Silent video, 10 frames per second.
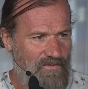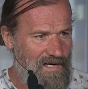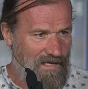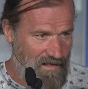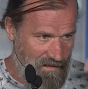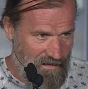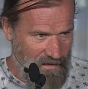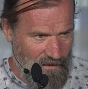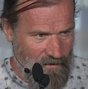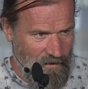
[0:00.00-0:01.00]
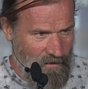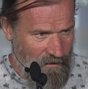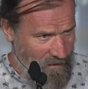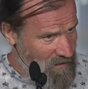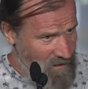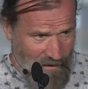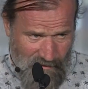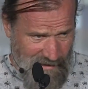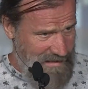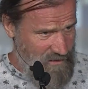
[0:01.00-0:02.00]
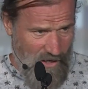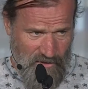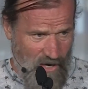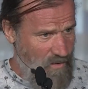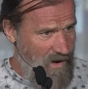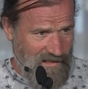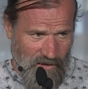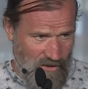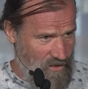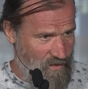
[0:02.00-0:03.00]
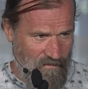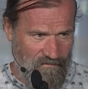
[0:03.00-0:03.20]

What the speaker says: really did not know what to do.